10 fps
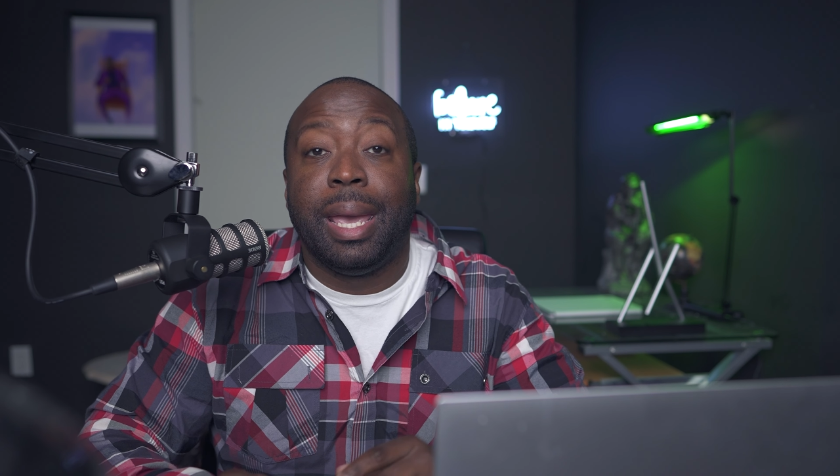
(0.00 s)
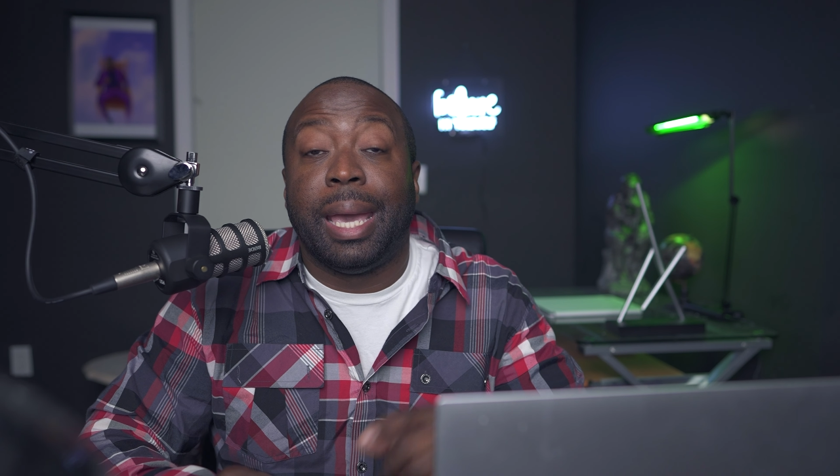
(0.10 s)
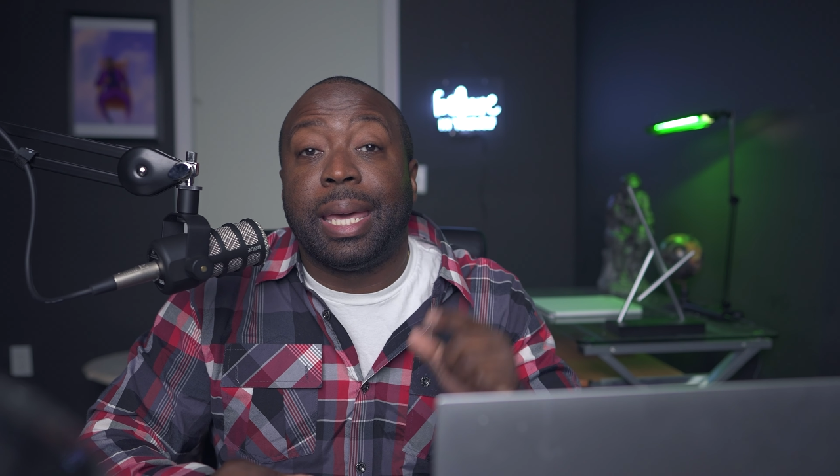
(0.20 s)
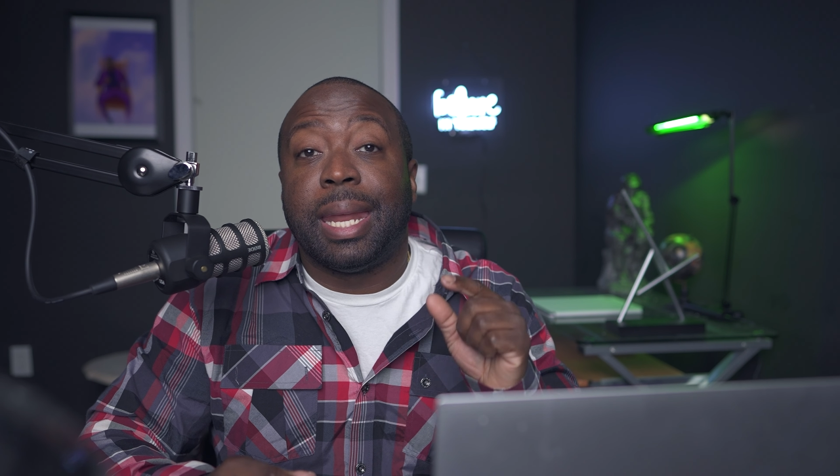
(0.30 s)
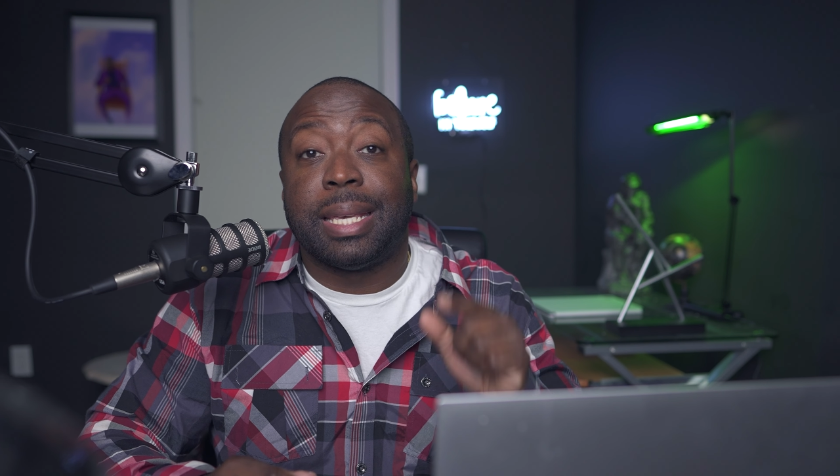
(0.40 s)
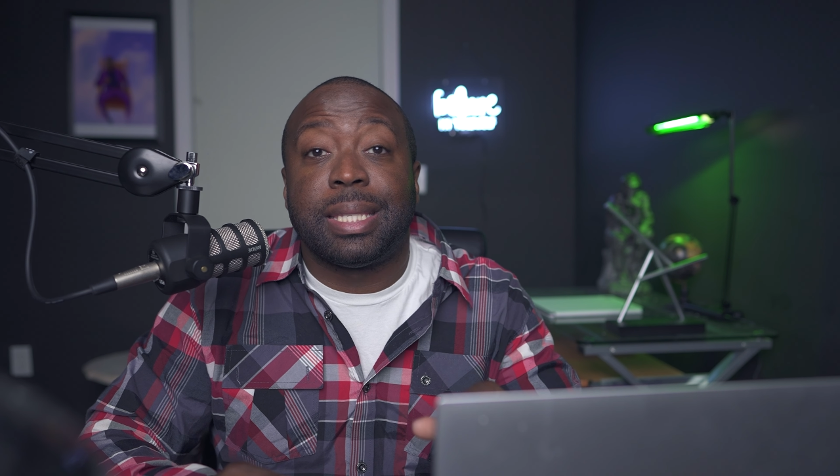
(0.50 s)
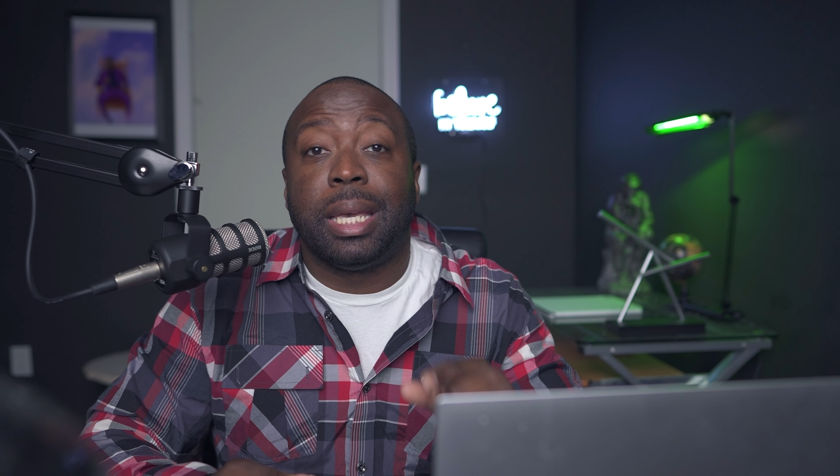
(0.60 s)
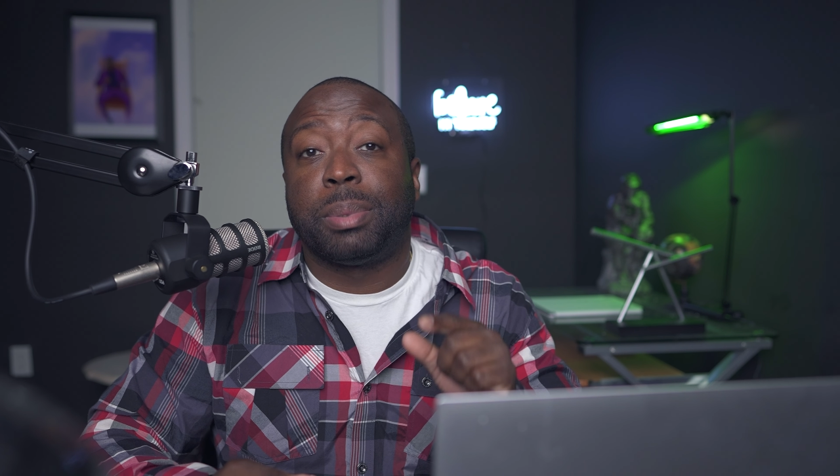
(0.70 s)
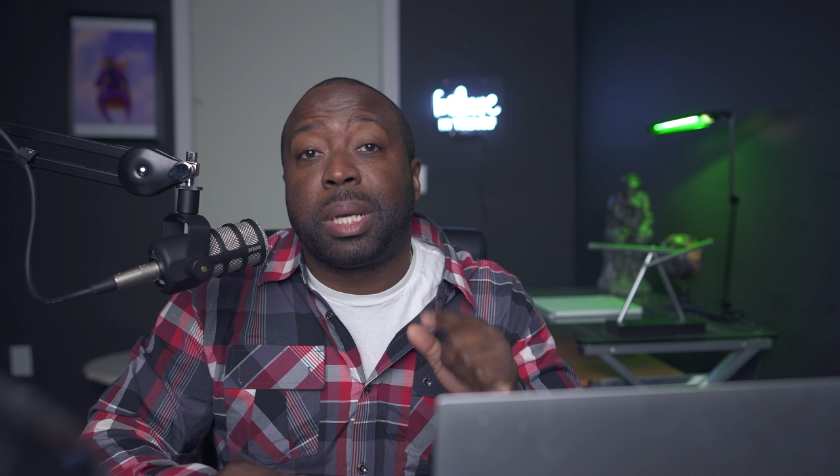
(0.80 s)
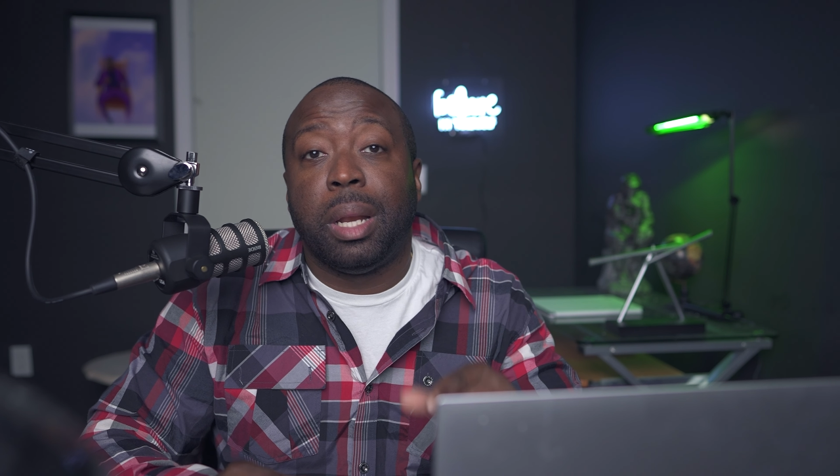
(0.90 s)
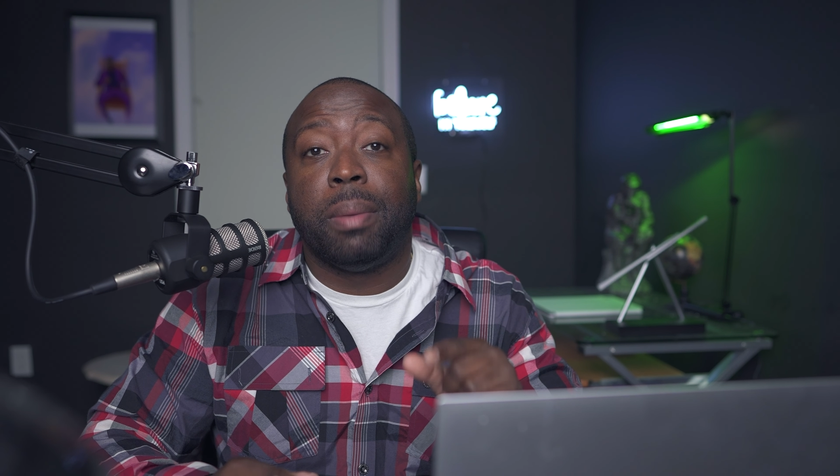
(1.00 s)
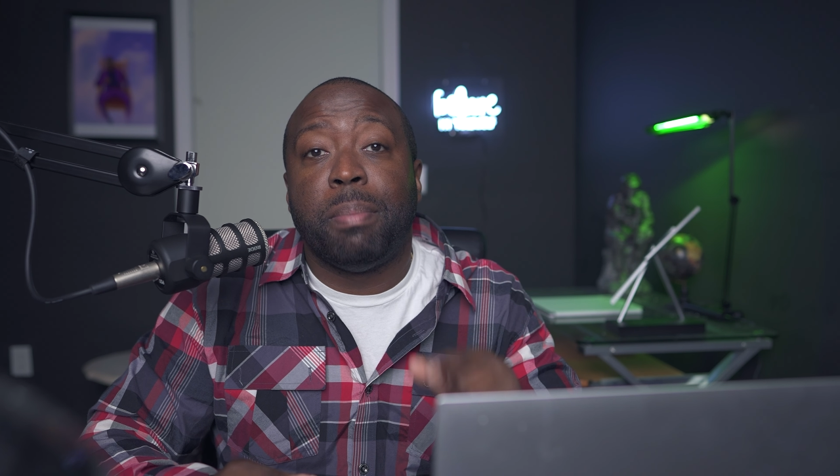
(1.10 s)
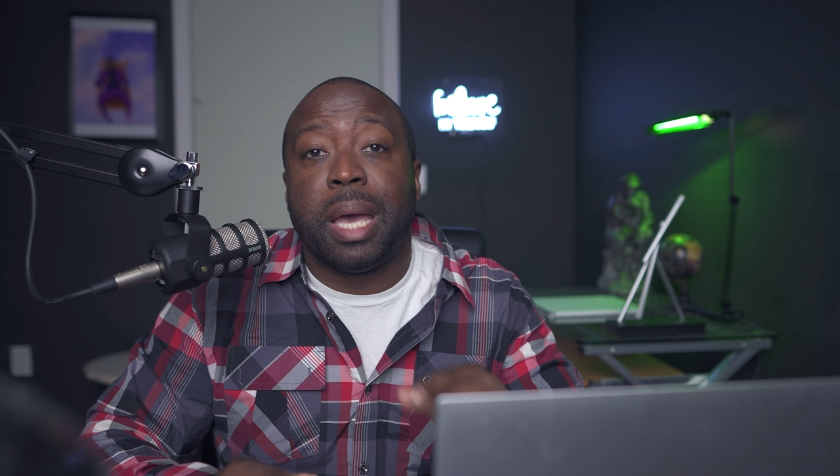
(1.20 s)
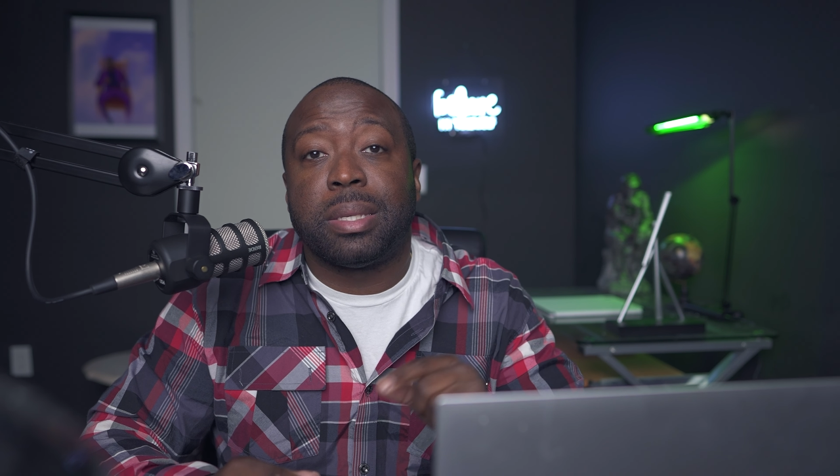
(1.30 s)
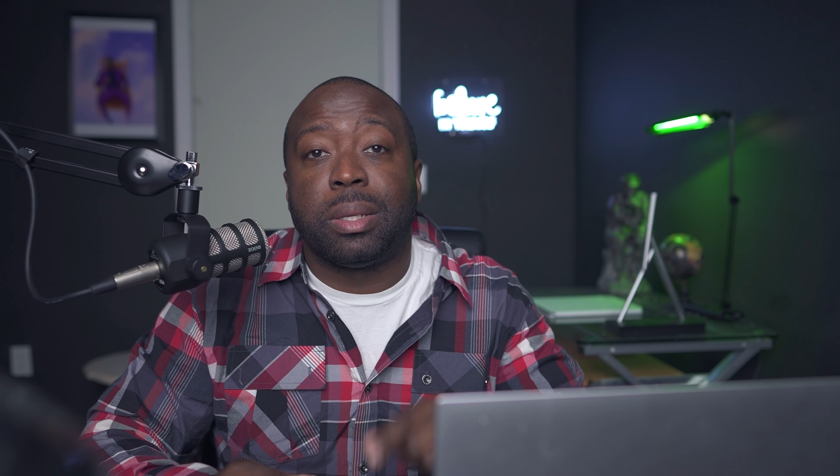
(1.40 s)
and get that Sam's Club
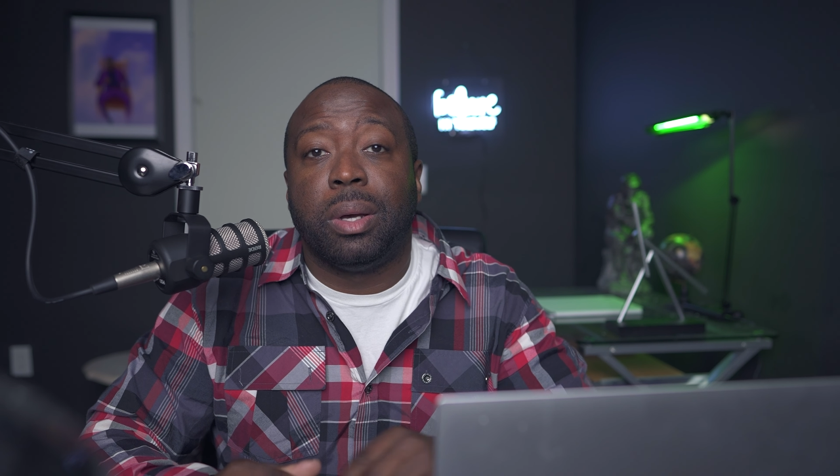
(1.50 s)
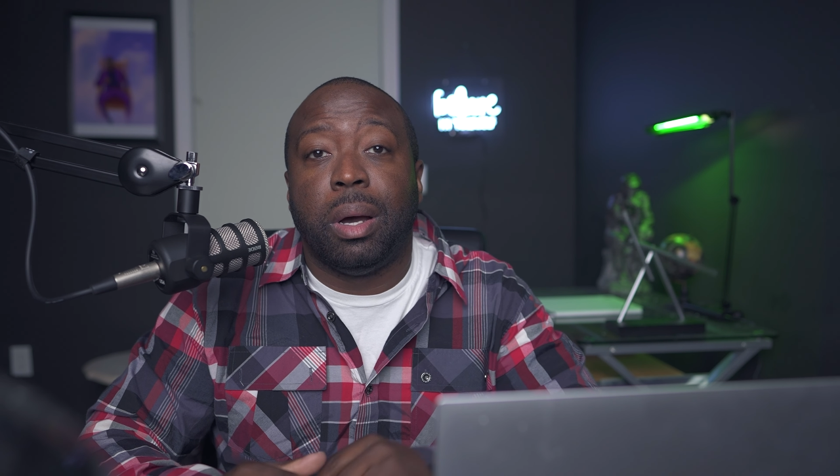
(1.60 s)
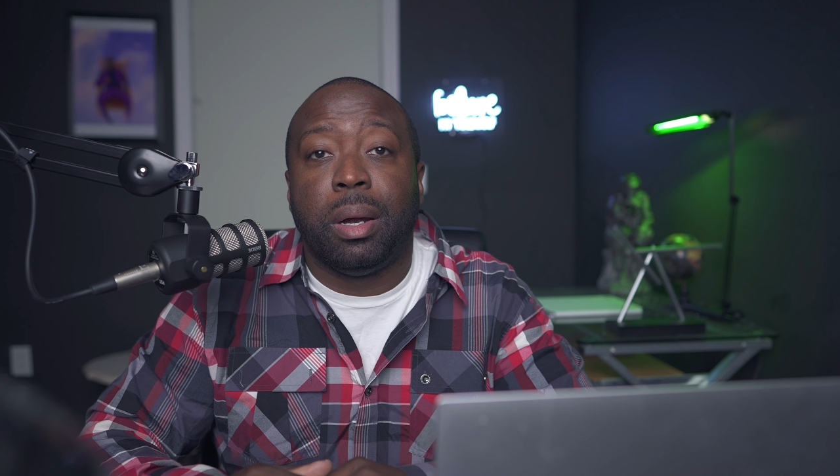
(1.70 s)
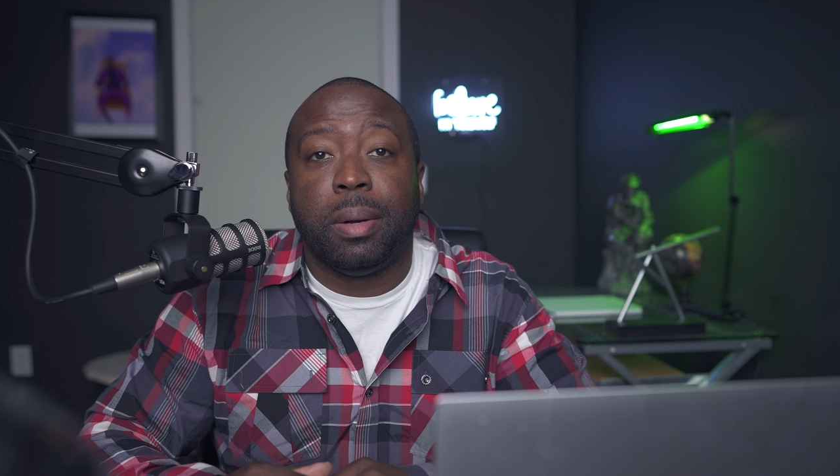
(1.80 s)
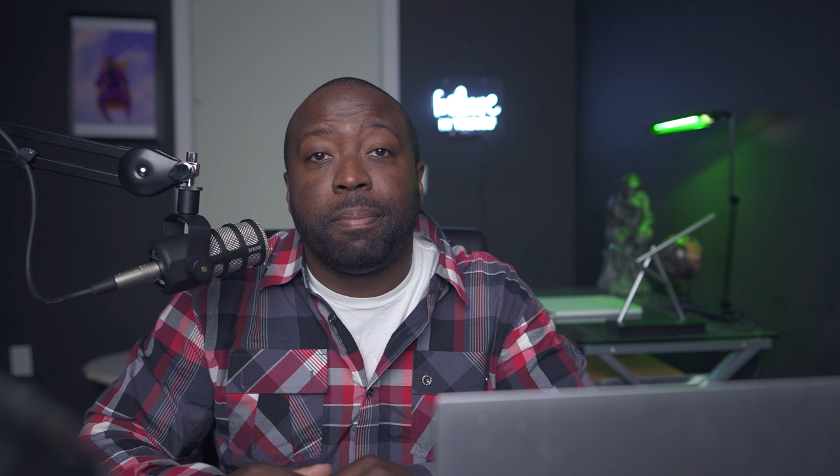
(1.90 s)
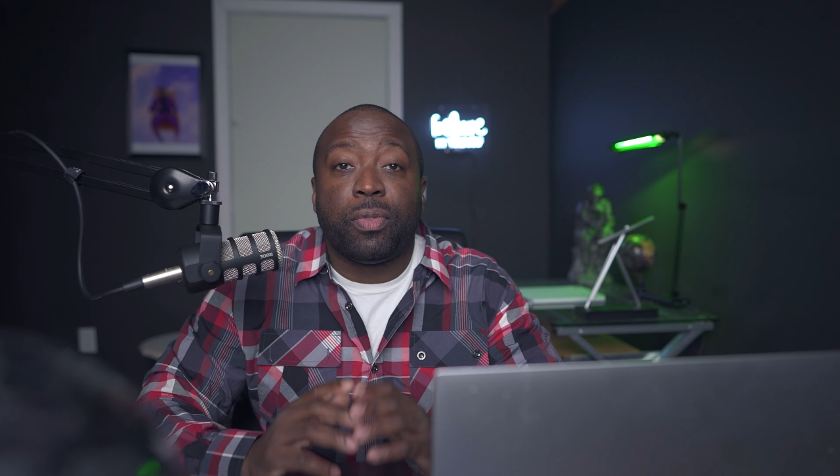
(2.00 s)
MasterCard.